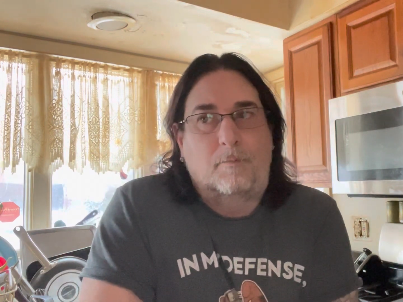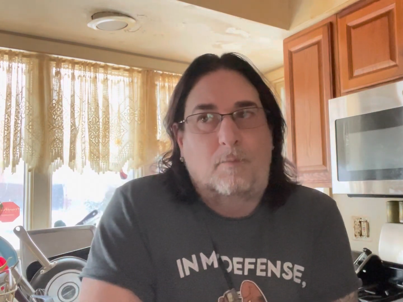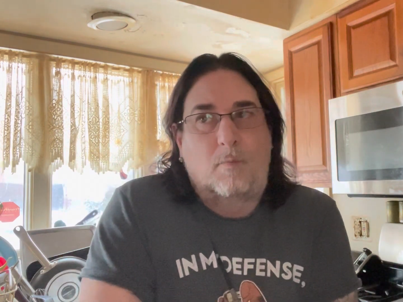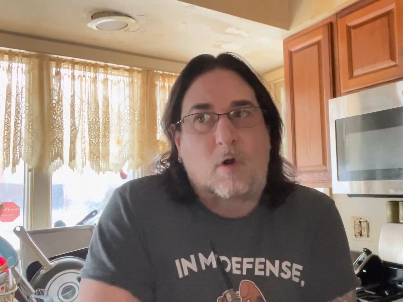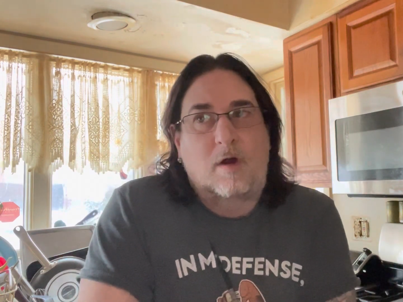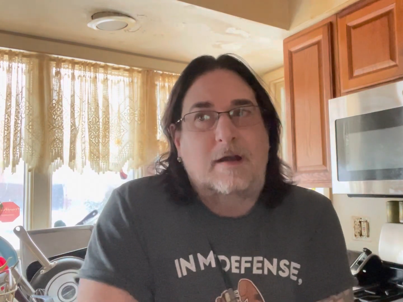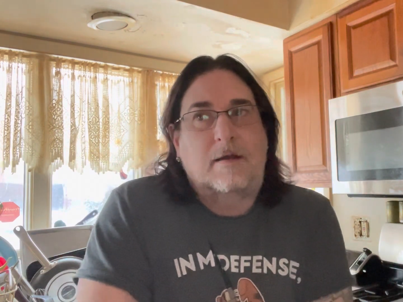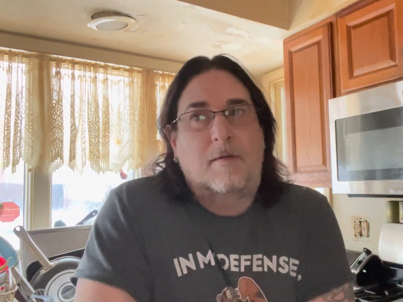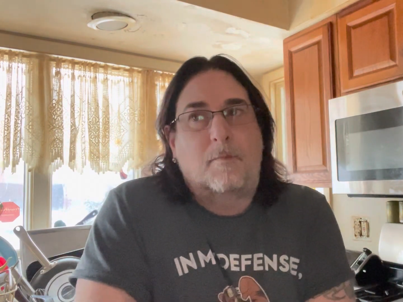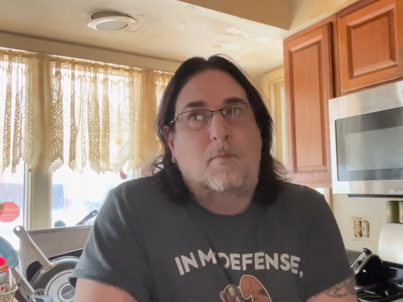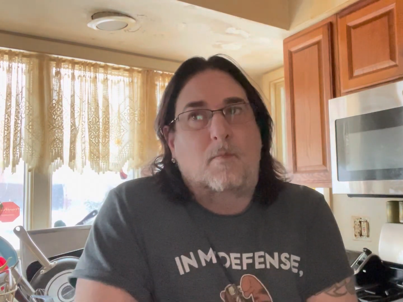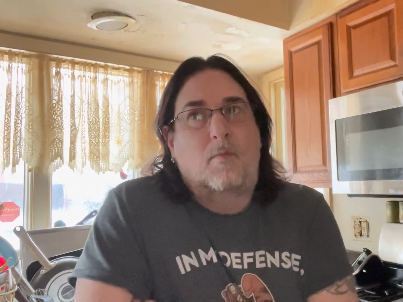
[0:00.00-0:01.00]

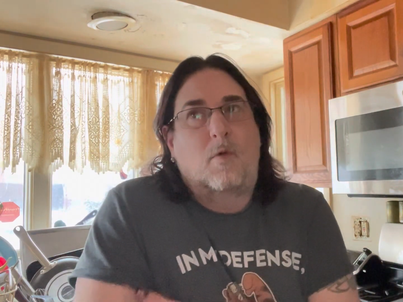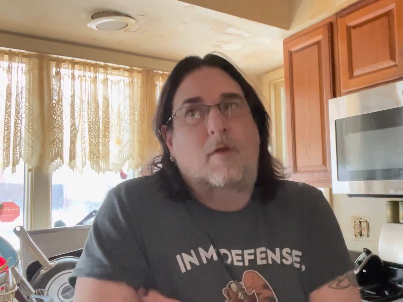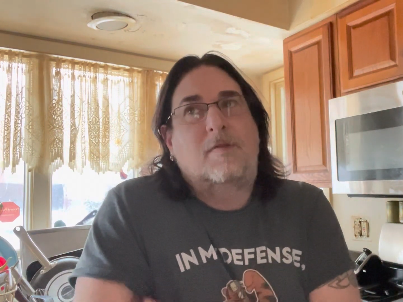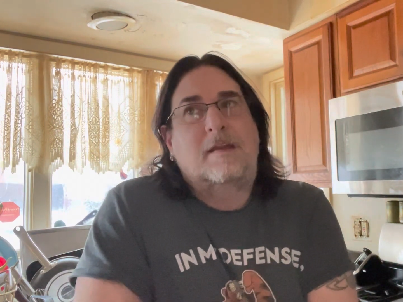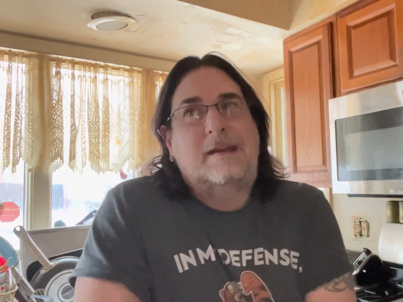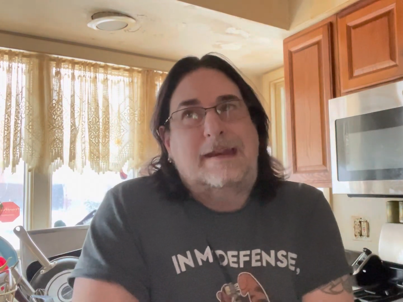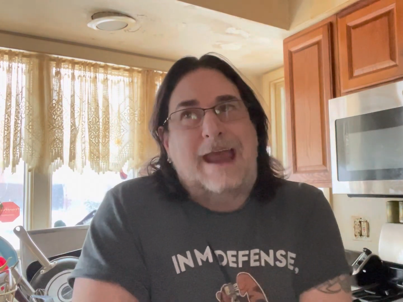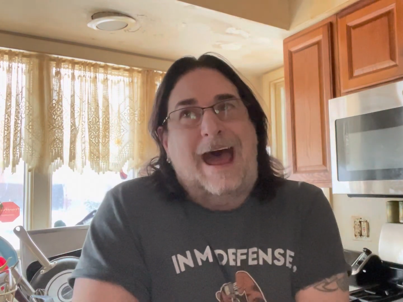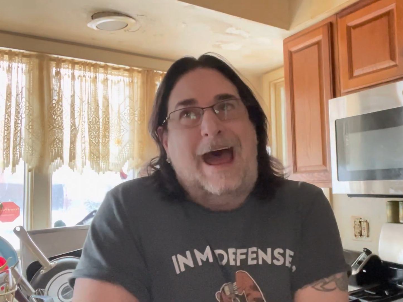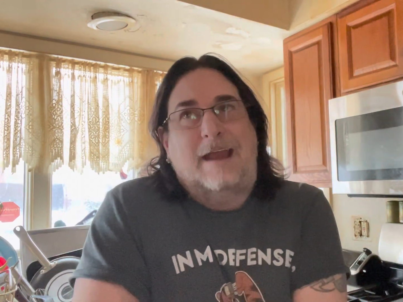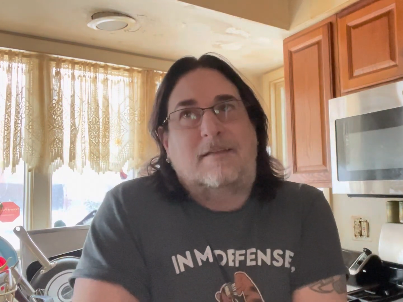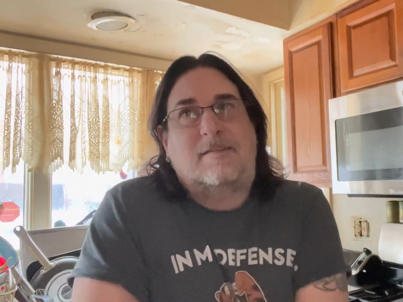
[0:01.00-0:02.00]
more than
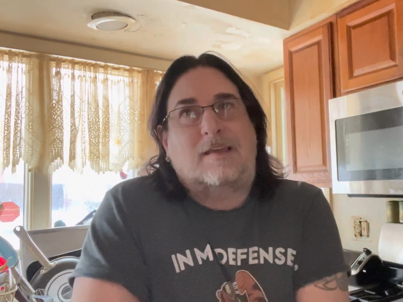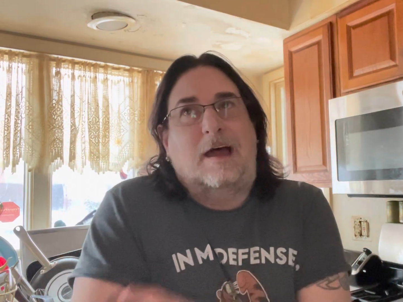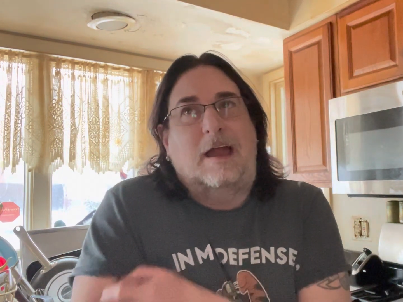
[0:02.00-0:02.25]
not.